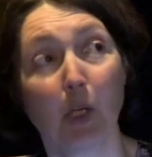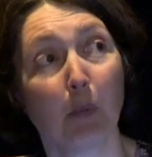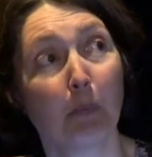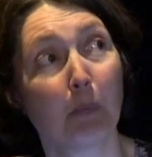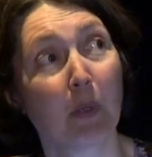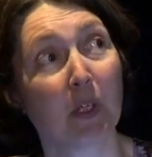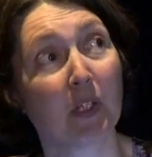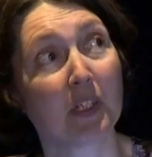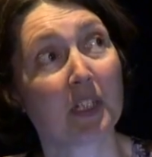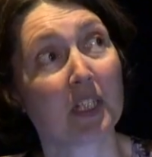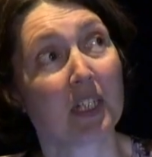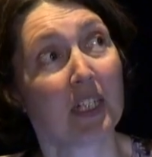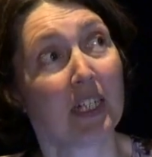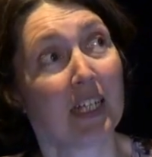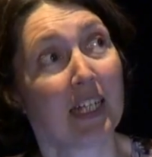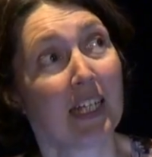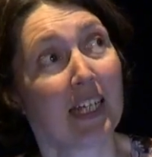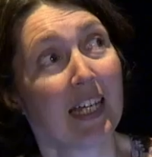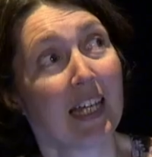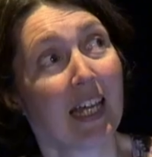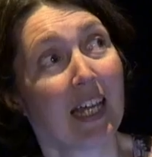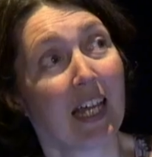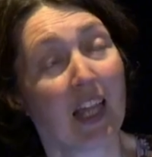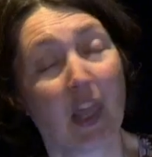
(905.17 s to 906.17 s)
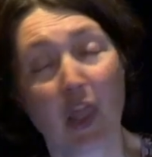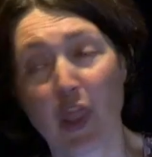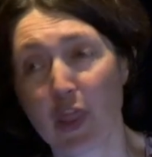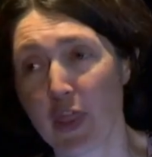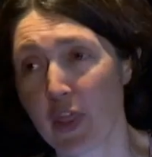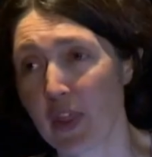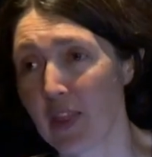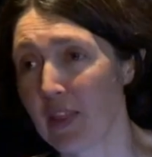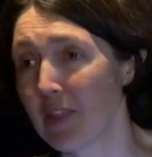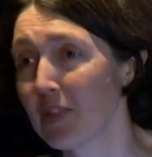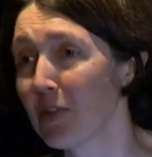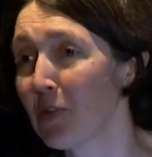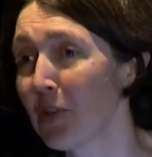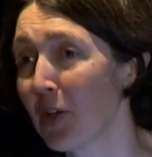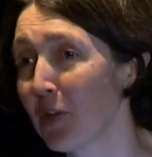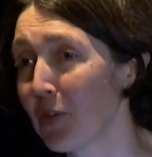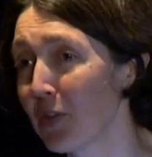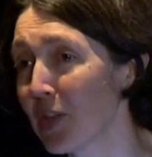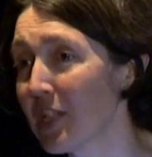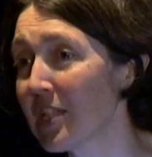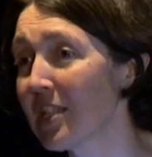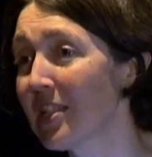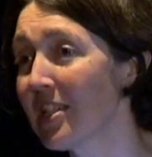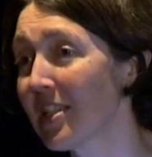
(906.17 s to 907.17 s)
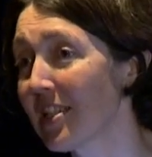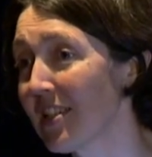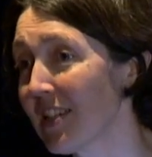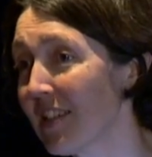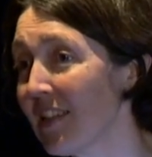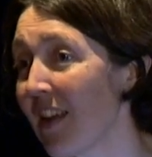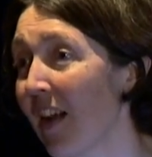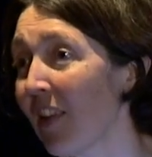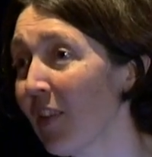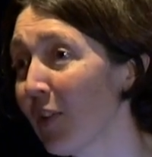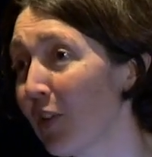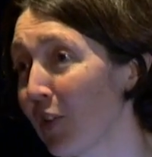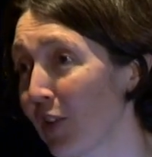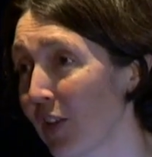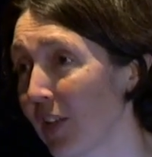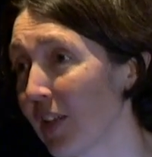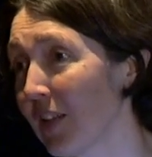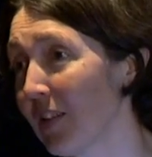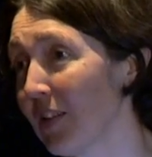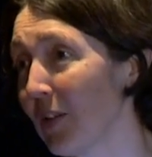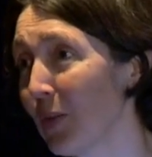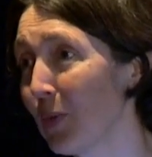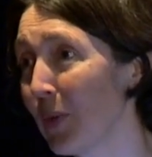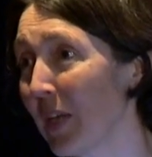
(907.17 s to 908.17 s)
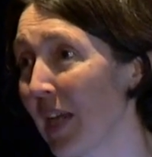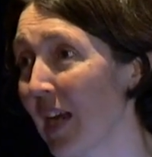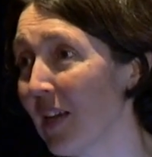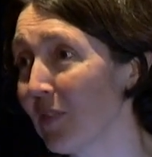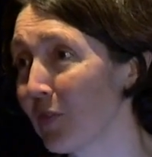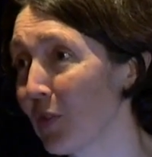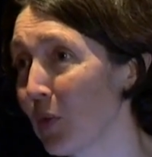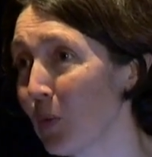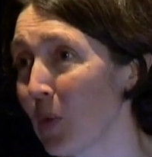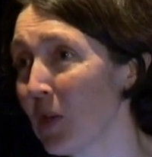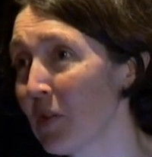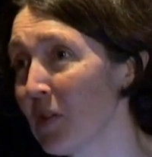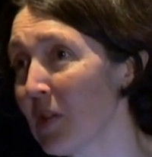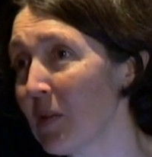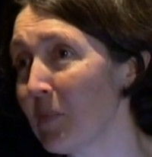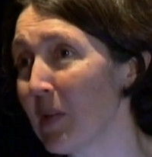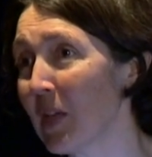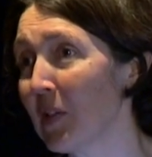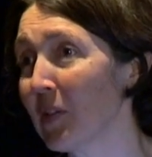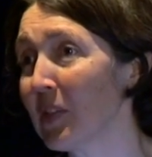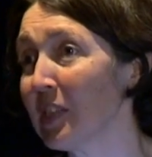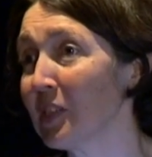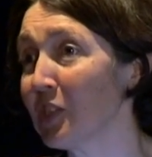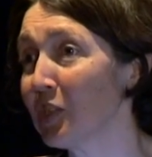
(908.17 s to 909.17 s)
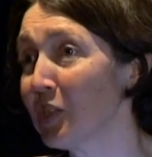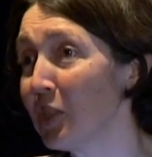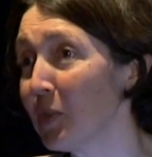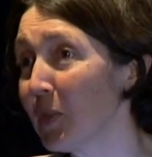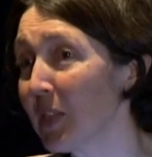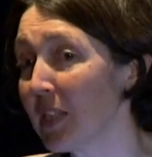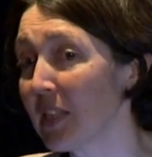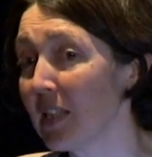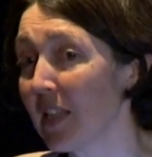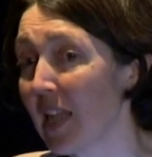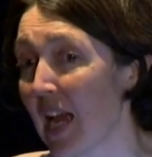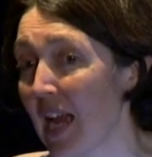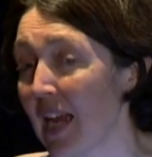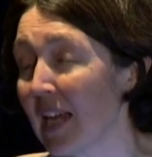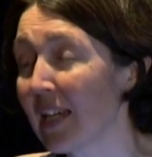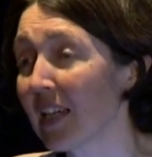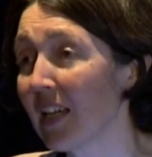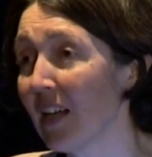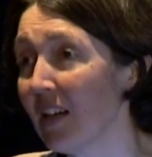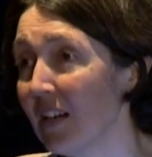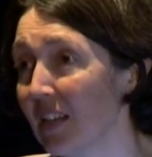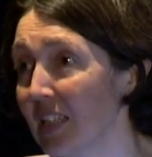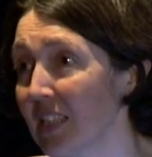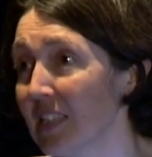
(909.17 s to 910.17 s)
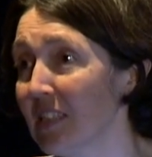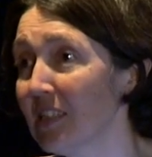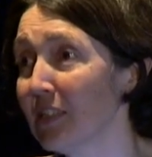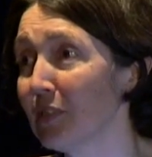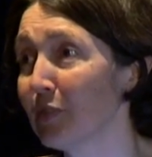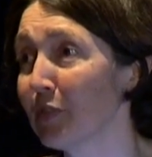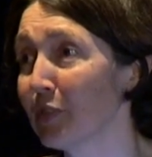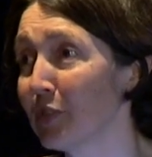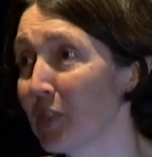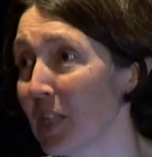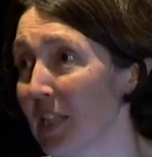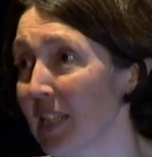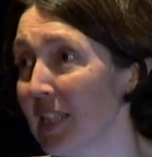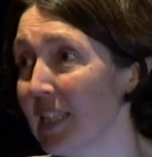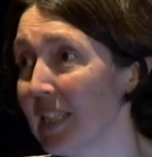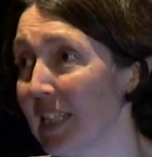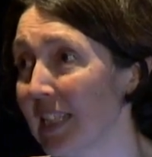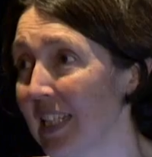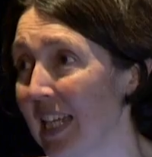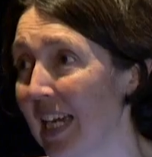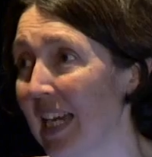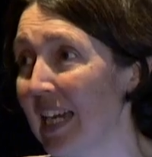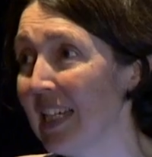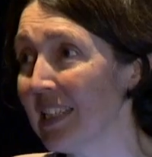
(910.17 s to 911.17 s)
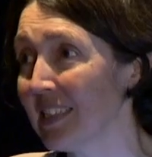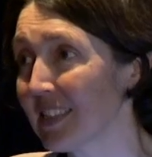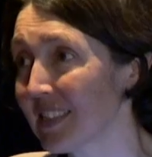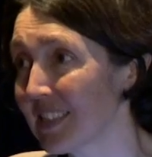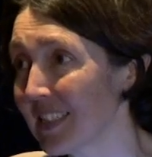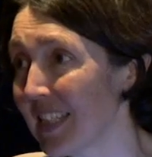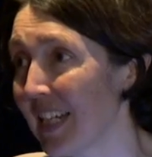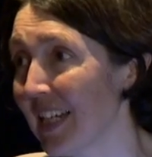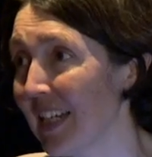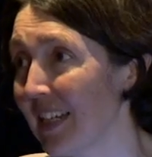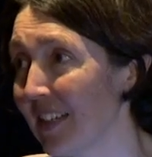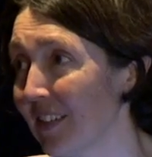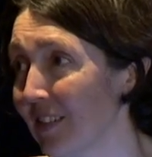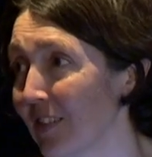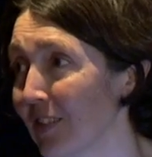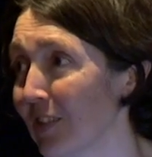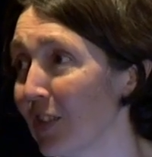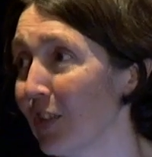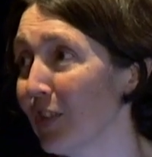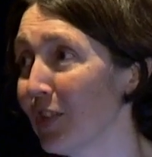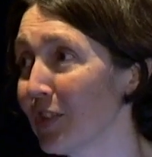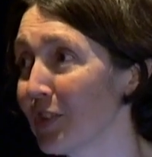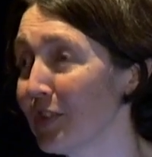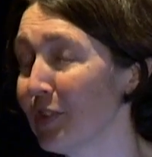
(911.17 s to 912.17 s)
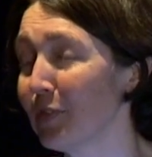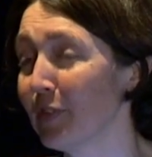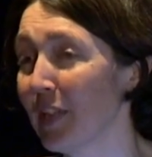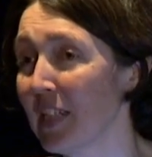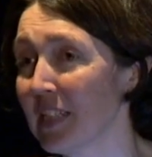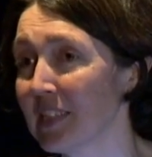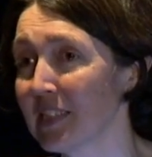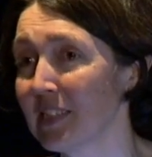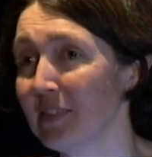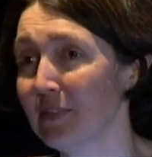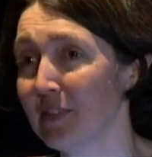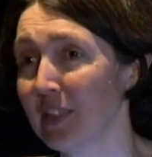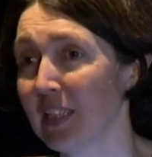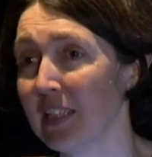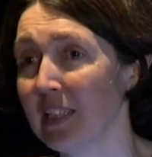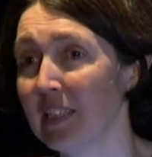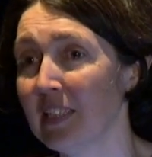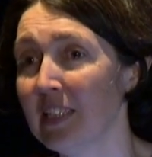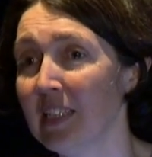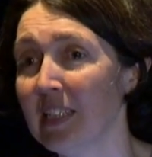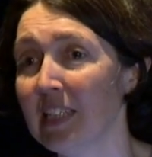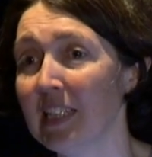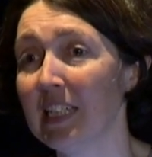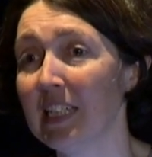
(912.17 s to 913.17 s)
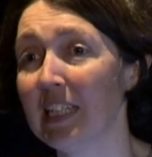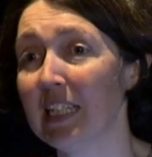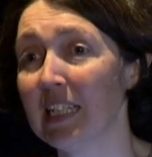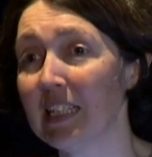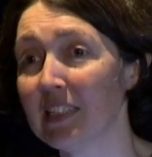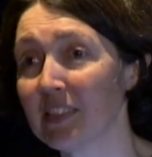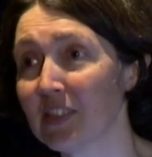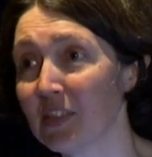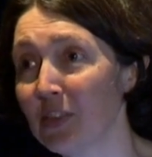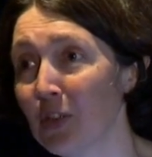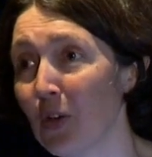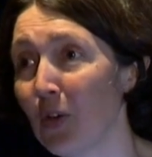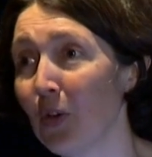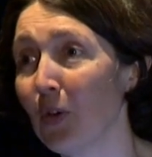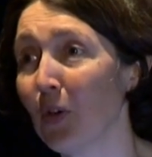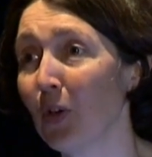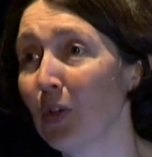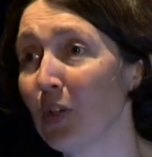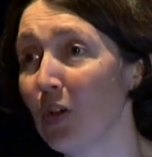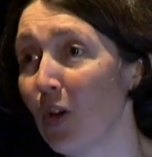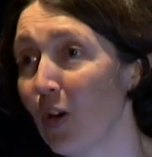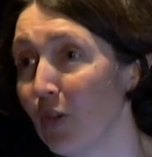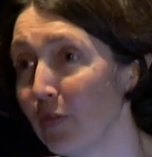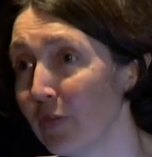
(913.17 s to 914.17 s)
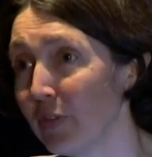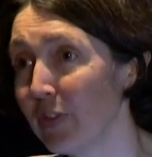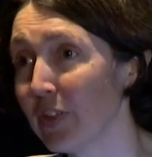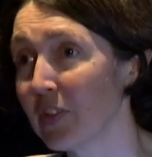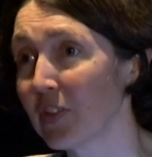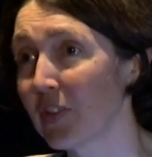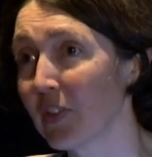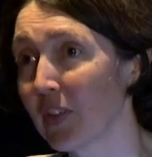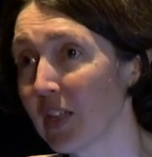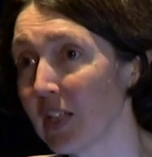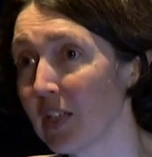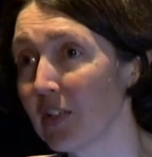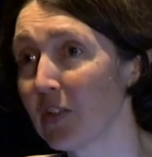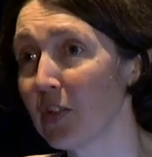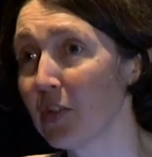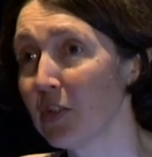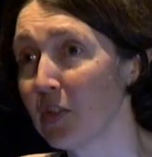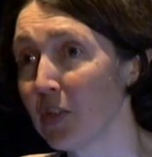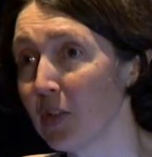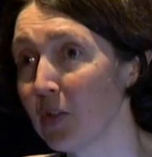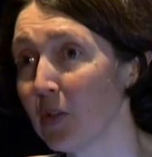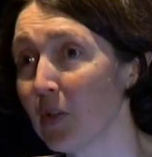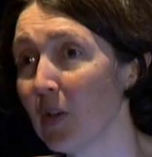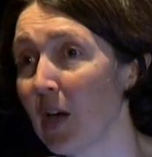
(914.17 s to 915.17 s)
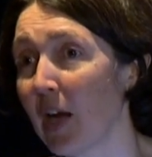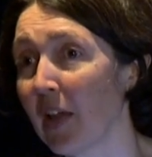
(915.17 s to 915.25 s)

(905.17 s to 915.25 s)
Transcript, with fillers: But you know, this is another thing that we have to worry about is doing that kind of training at scale cost effectively is not an obvious thing to do.